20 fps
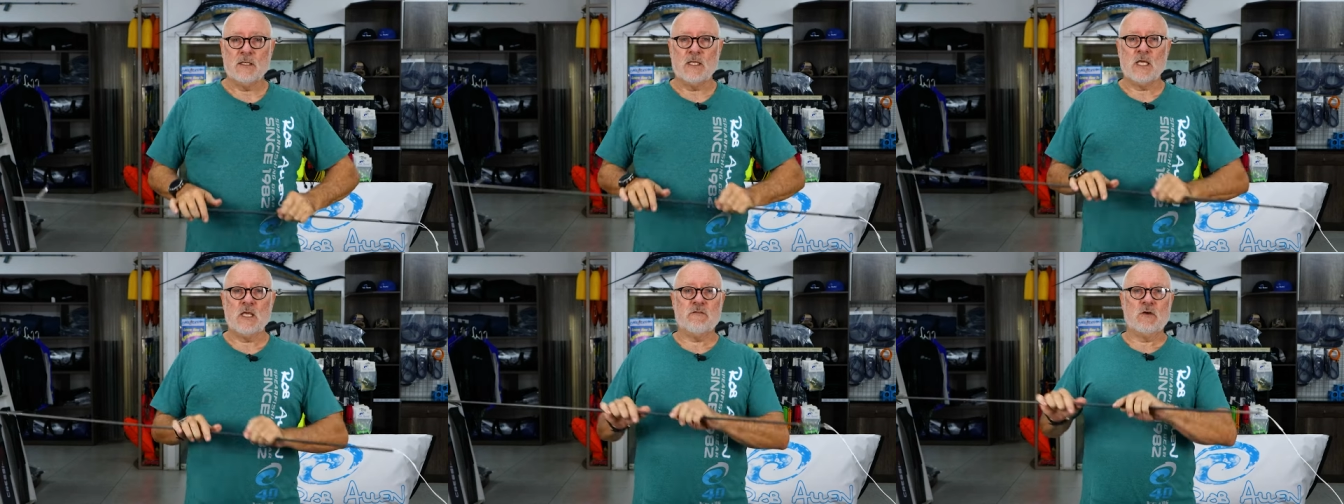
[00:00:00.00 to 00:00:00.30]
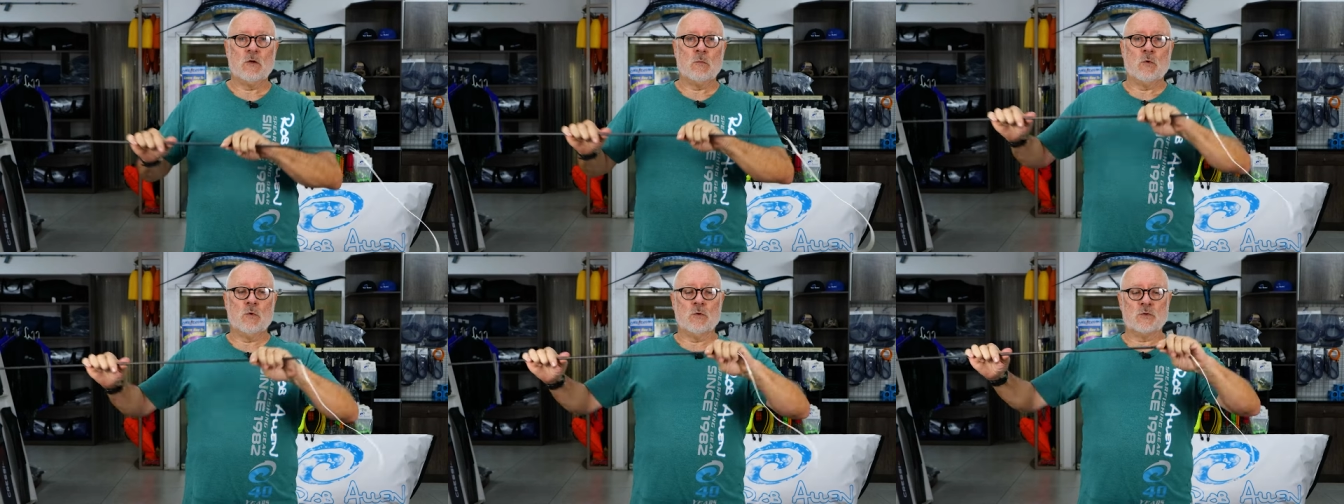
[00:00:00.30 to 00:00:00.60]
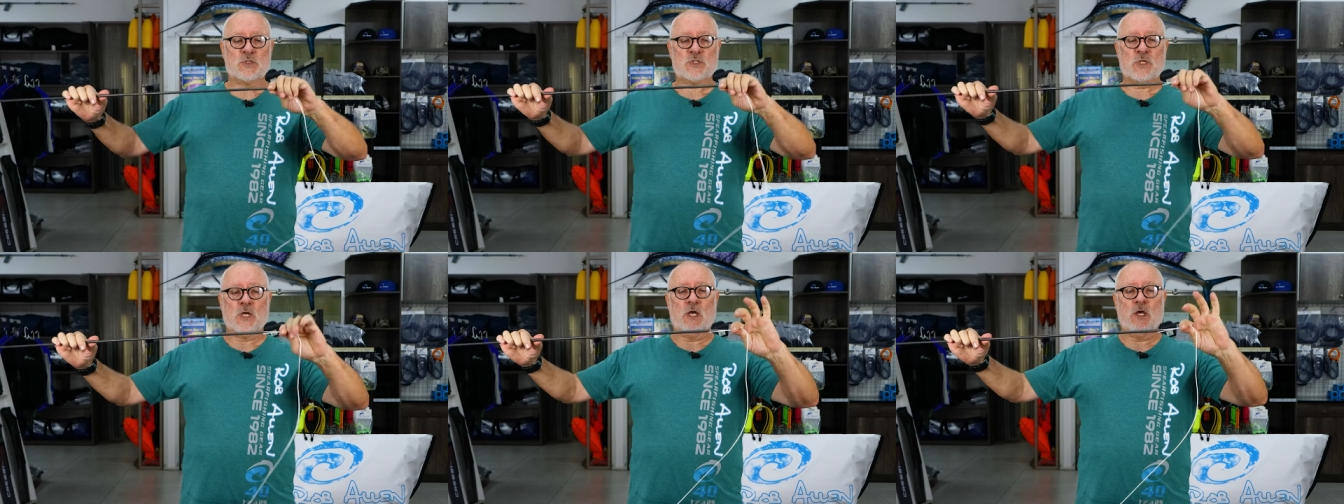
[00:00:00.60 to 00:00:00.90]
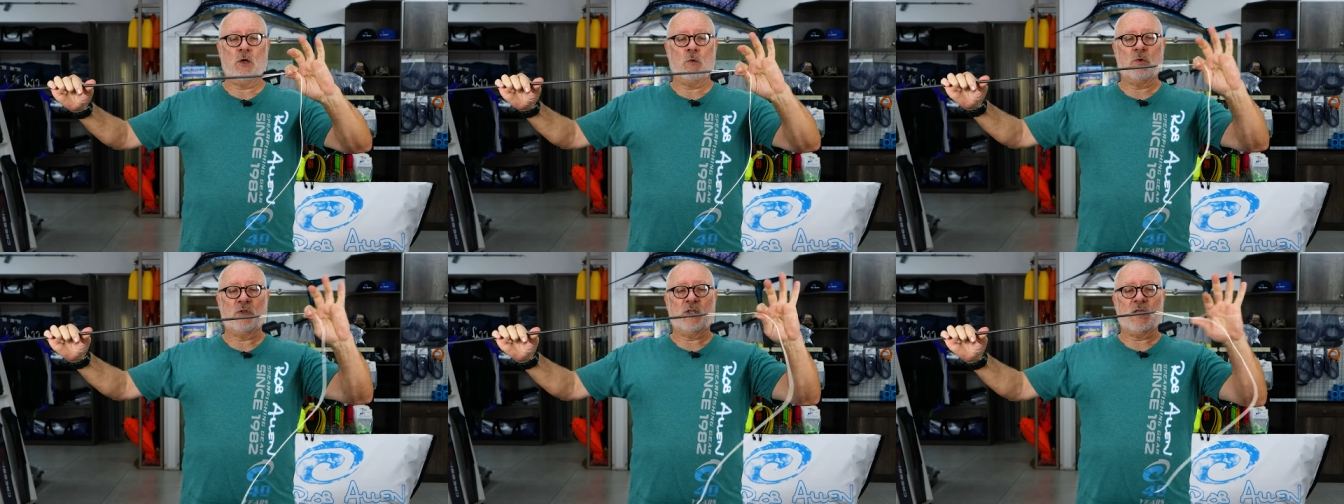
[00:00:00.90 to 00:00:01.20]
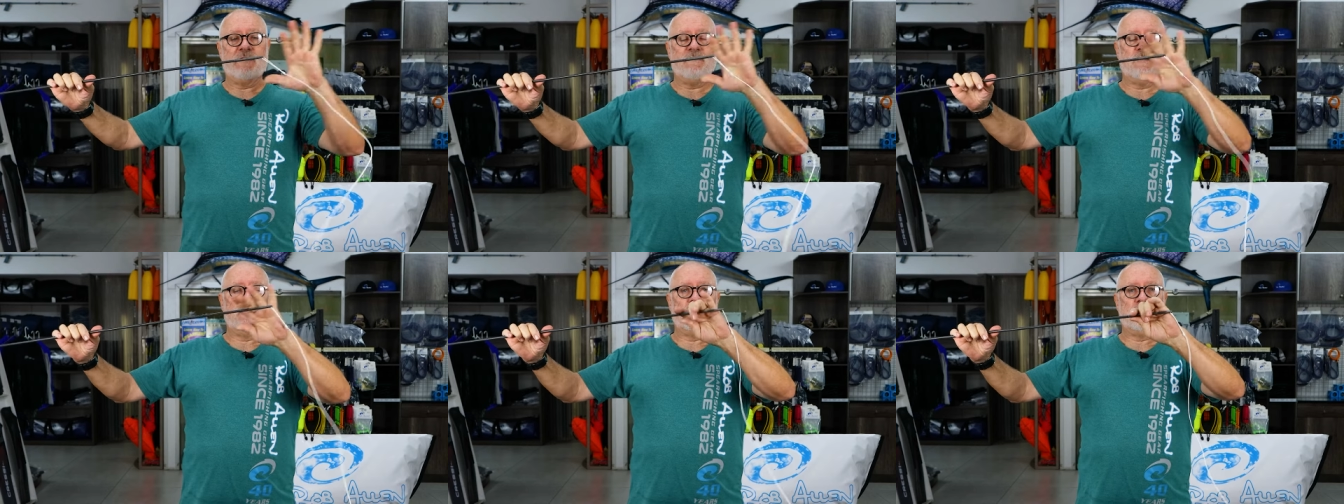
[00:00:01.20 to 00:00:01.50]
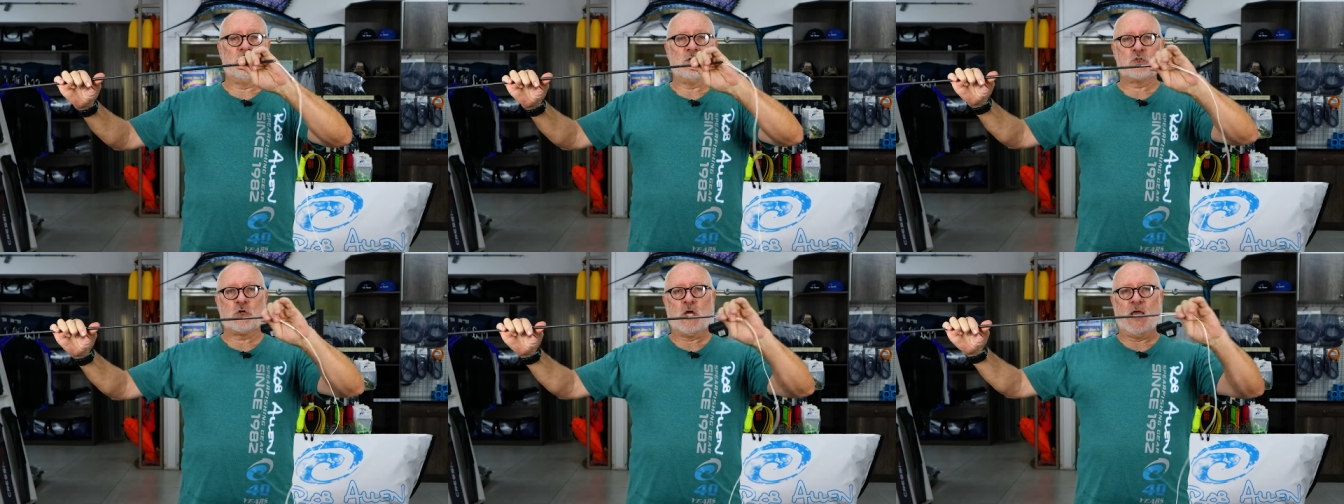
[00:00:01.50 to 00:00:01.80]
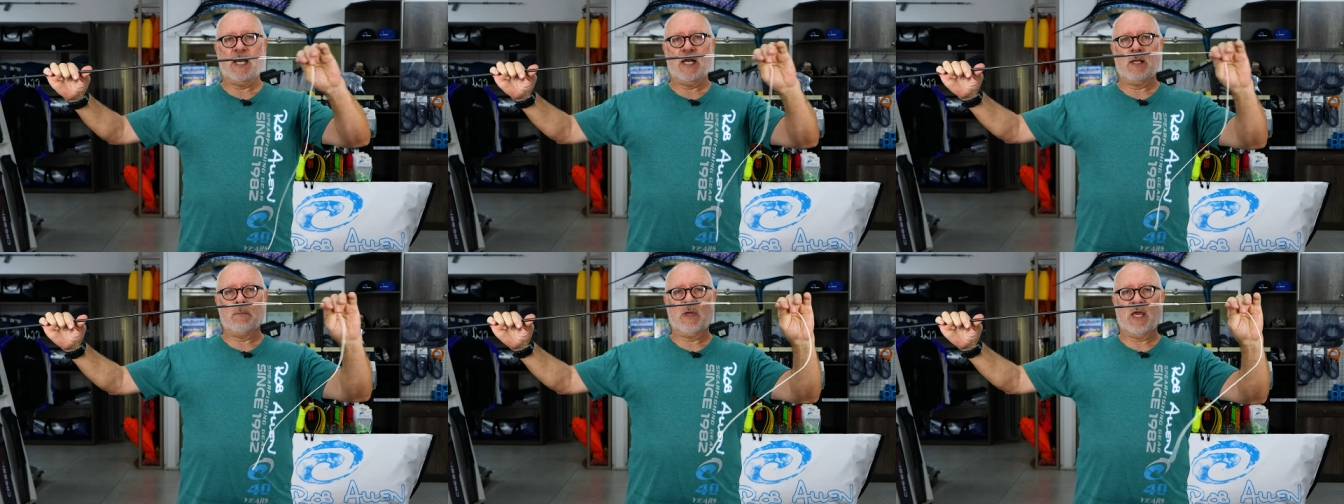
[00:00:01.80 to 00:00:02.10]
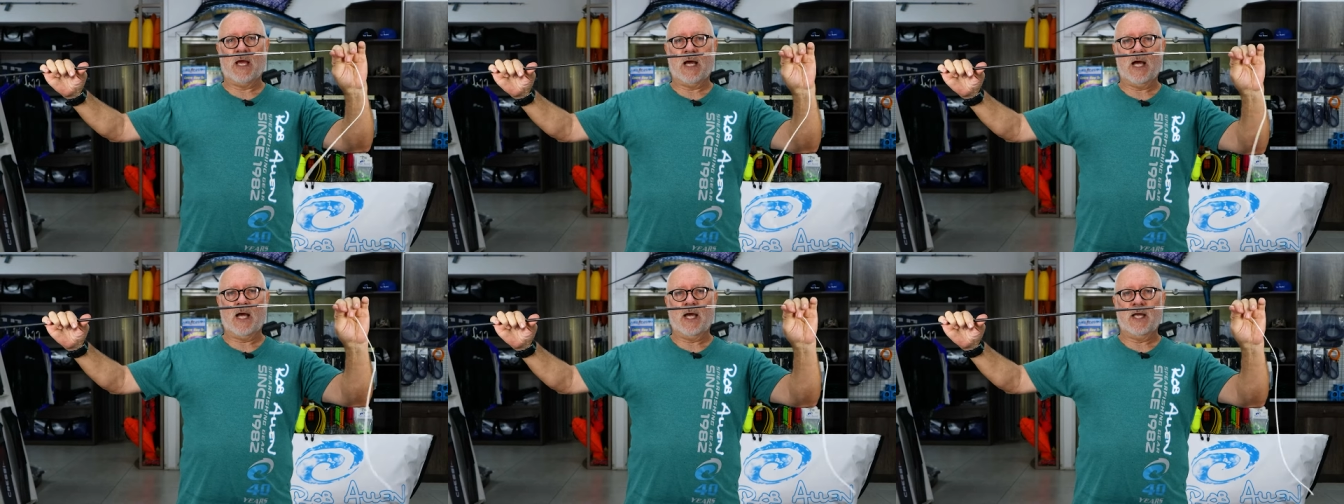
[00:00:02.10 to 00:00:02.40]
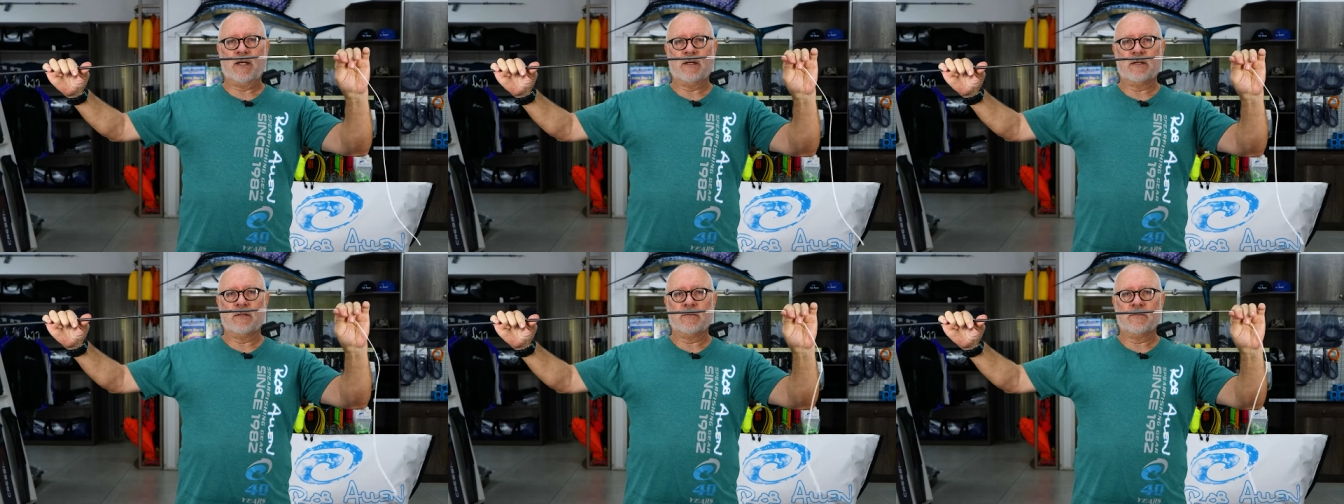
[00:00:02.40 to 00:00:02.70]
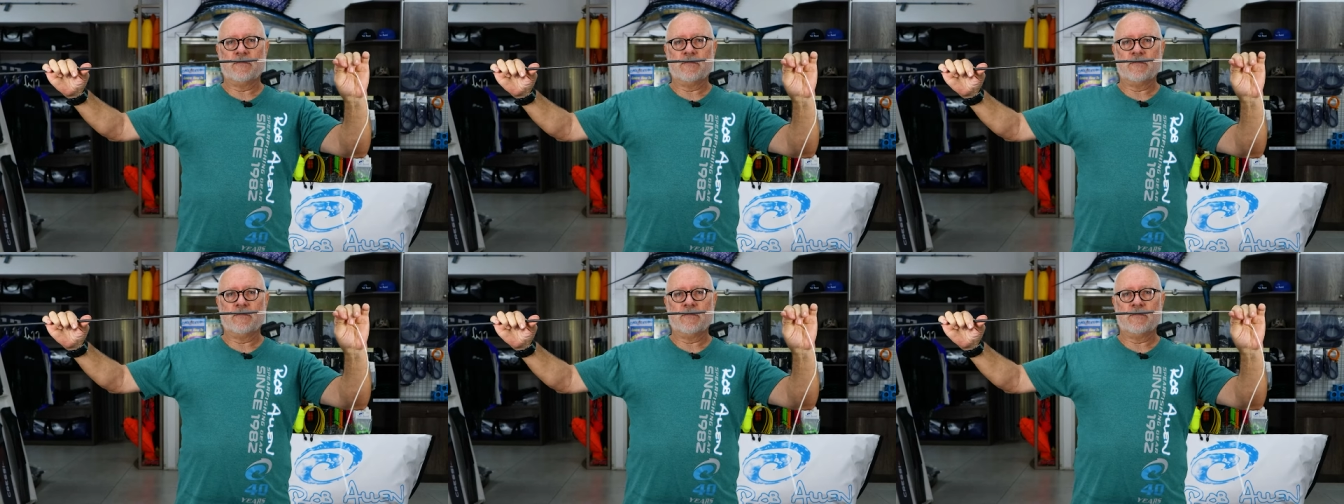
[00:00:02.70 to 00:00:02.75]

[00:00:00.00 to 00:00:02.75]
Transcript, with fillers: even more so with everything trailing behind.